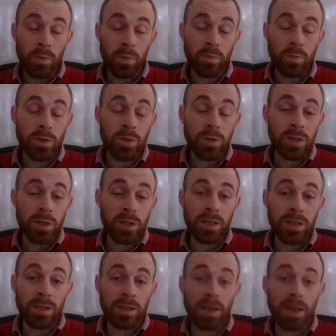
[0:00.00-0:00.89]
Just to
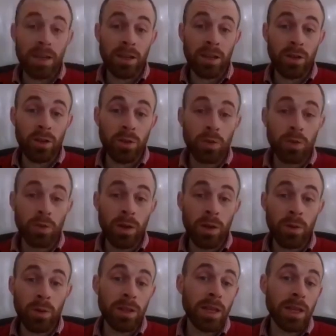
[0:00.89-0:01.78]
kind of conclude, I
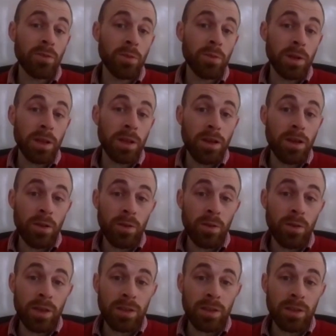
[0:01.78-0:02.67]
want to let everybody know
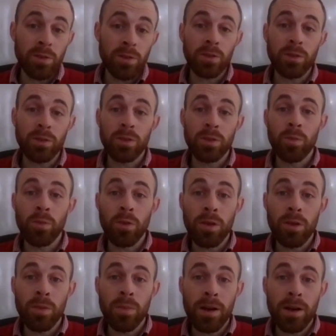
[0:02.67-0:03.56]
that you can learn
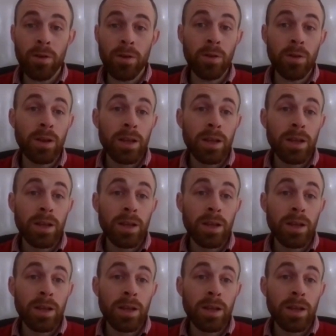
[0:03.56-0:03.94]
more about